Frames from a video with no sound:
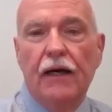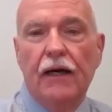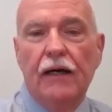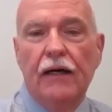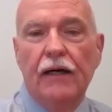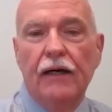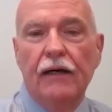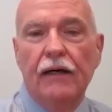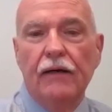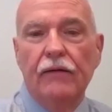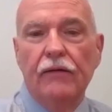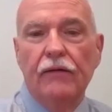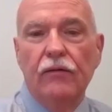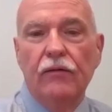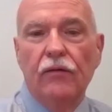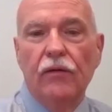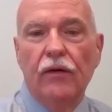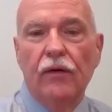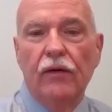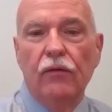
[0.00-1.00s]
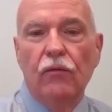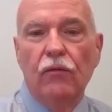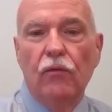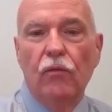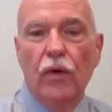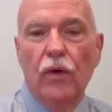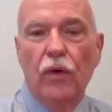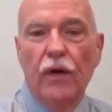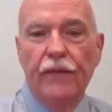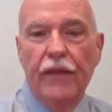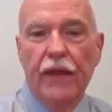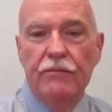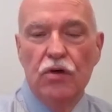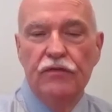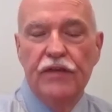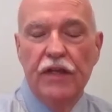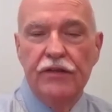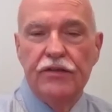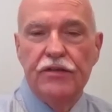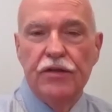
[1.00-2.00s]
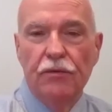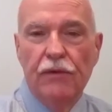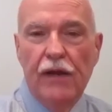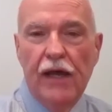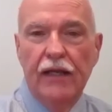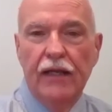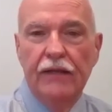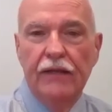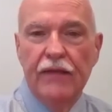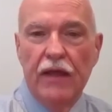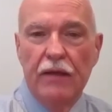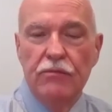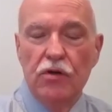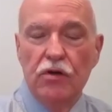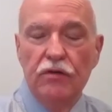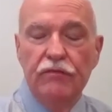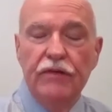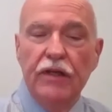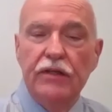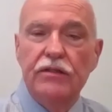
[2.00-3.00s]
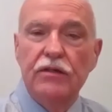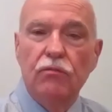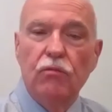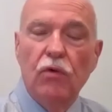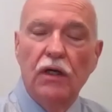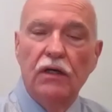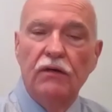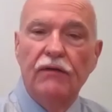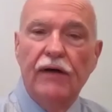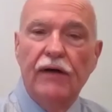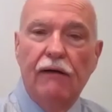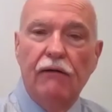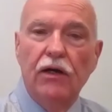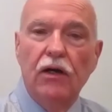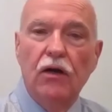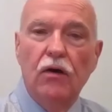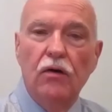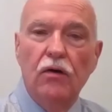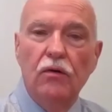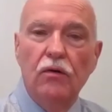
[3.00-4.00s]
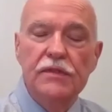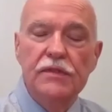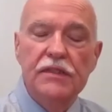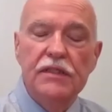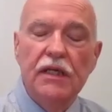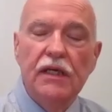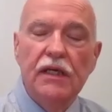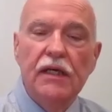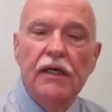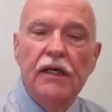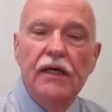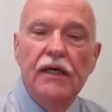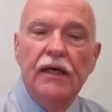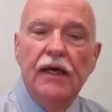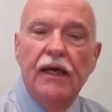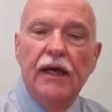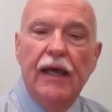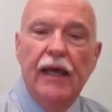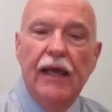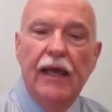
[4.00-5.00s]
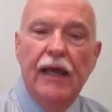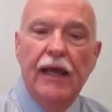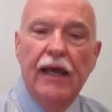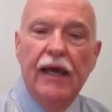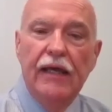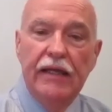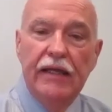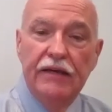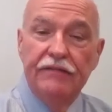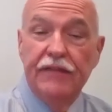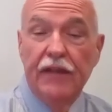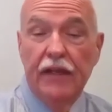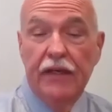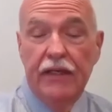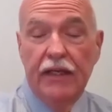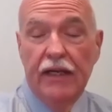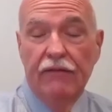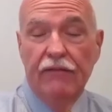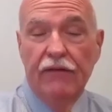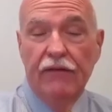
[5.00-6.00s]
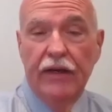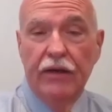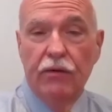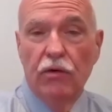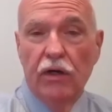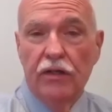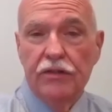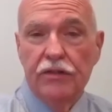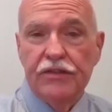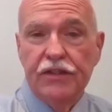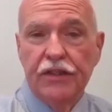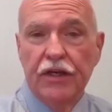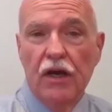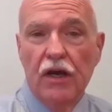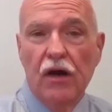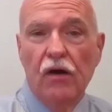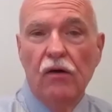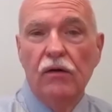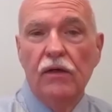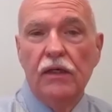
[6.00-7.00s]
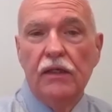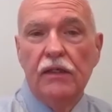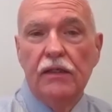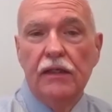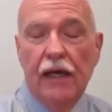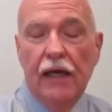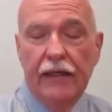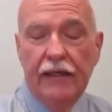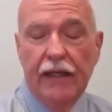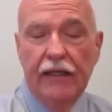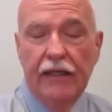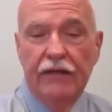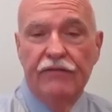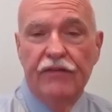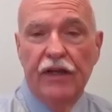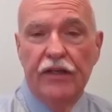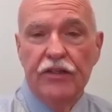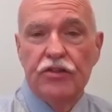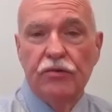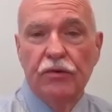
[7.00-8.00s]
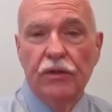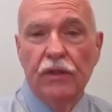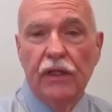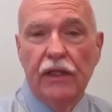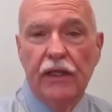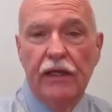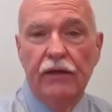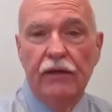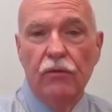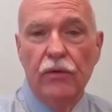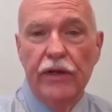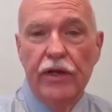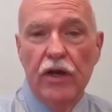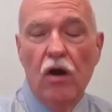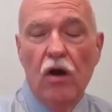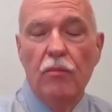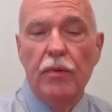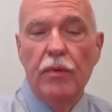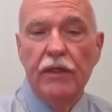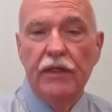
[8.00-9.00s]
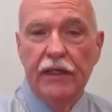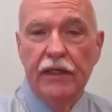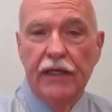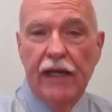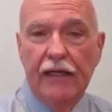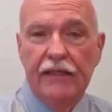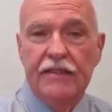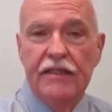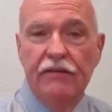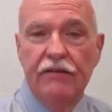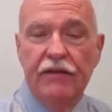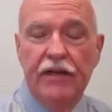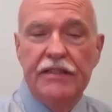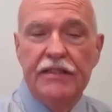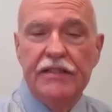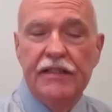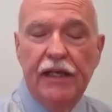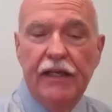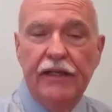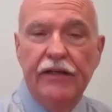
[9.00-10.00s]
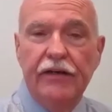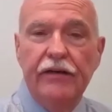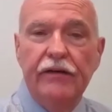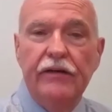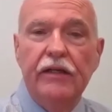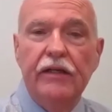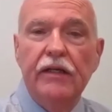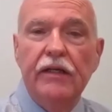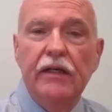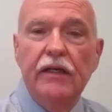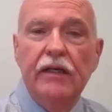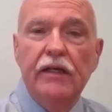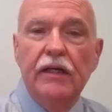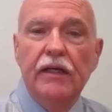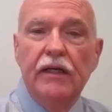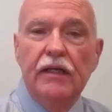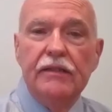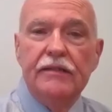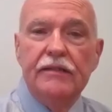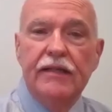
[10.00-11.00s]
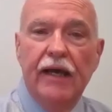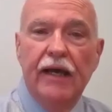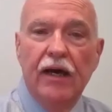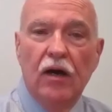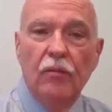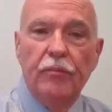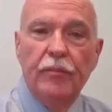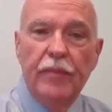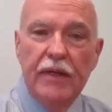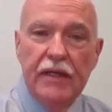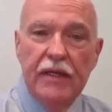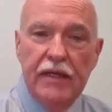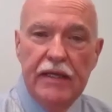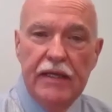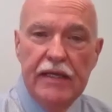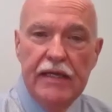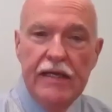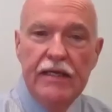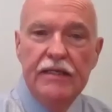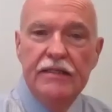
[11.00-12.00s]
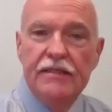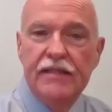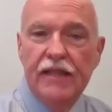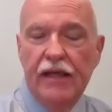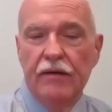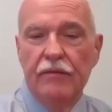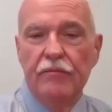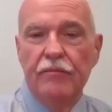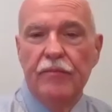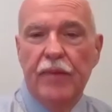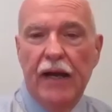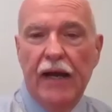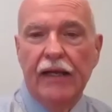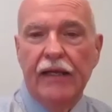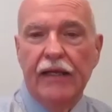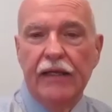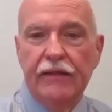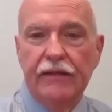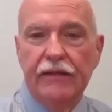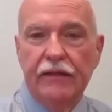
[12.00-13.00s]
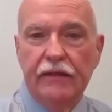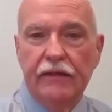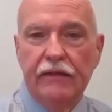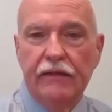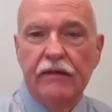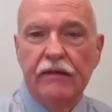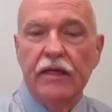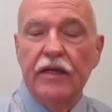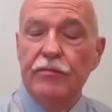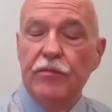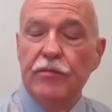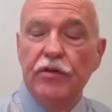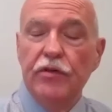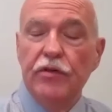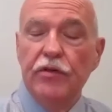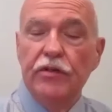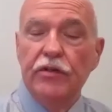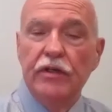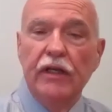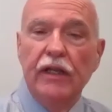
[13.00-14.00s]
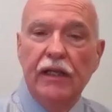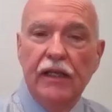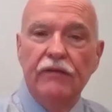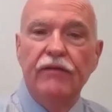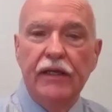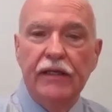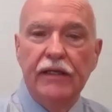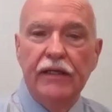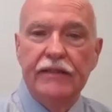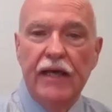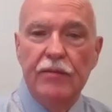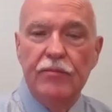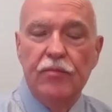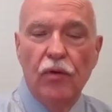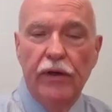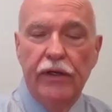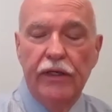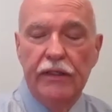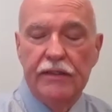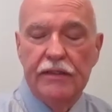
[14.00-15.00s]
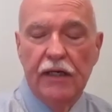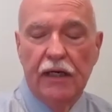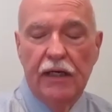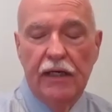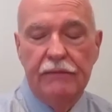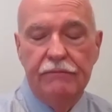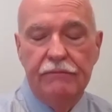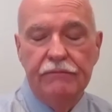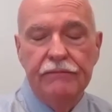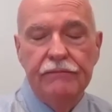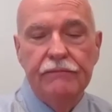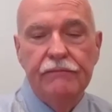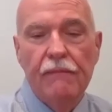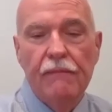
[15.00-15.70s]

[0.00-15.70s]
When they moved into Reading, they moved into one of our homes if they didn't have anywhere else to go. And then eventually we opened an activity center to help ease them back in the community living at that point in time.